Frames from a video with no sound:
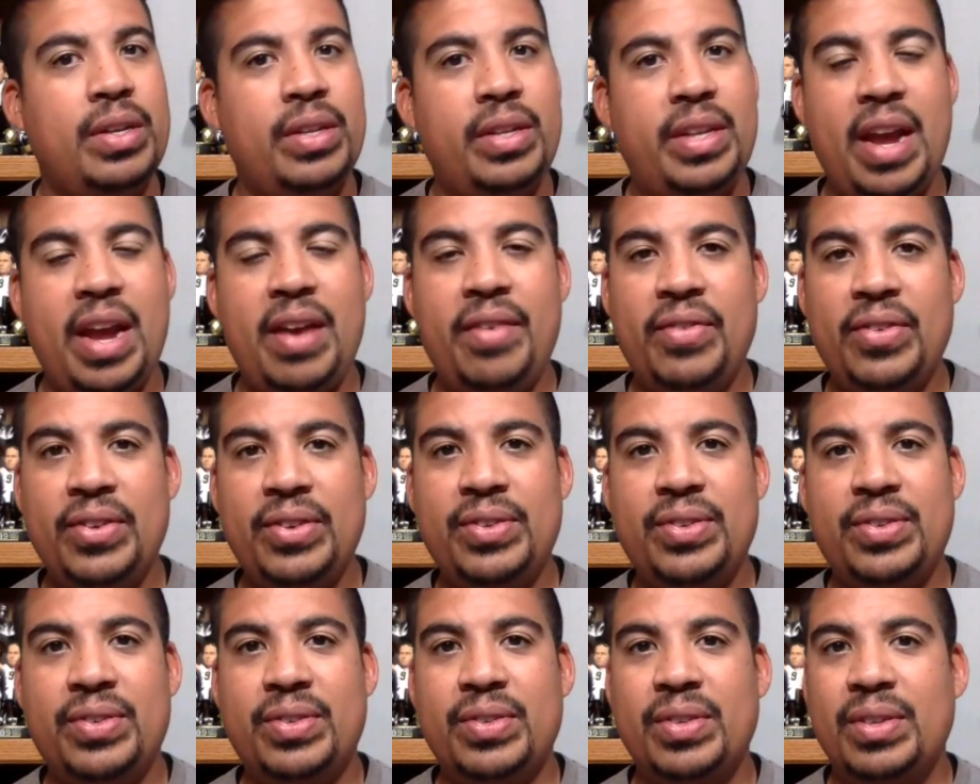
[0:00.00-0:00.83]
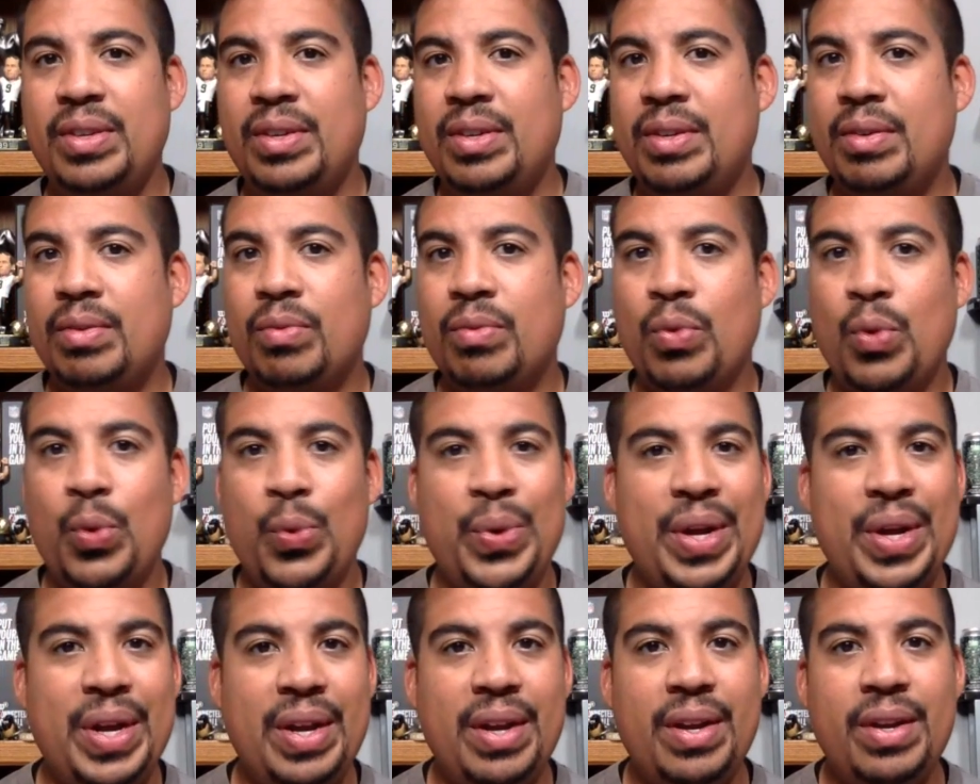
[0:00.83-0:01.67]
Davis,
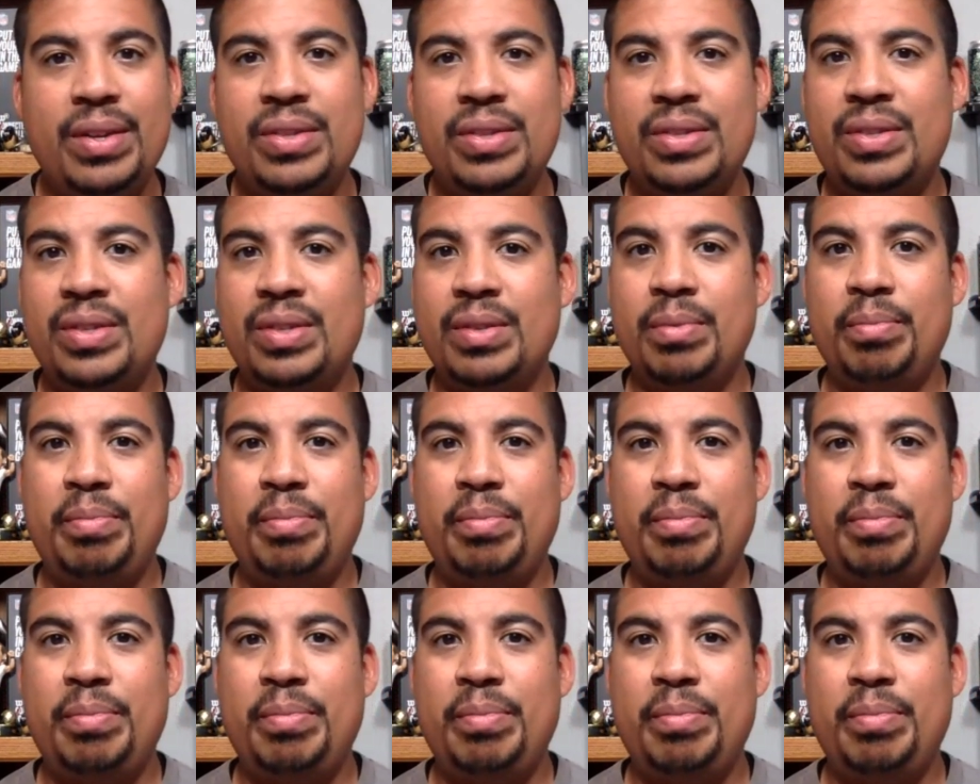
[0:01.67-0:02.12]
Ruiz,